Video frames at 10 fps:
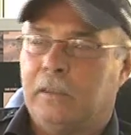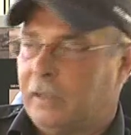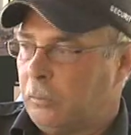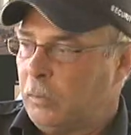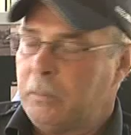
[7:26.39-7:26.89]

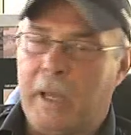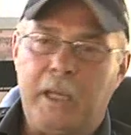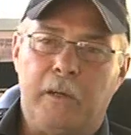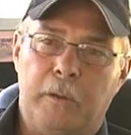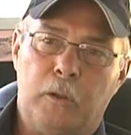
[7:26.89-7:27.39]
then we
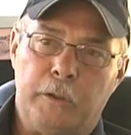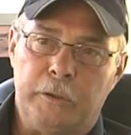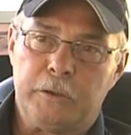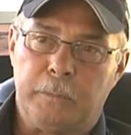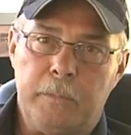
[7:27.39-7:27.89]
make our
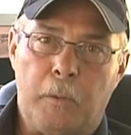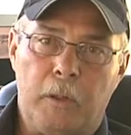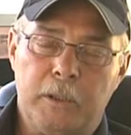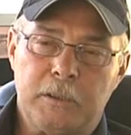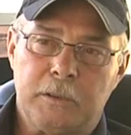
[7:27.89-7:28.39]
occurrence
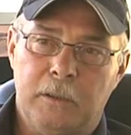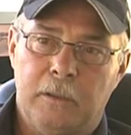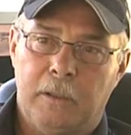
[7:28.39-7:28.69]
reports,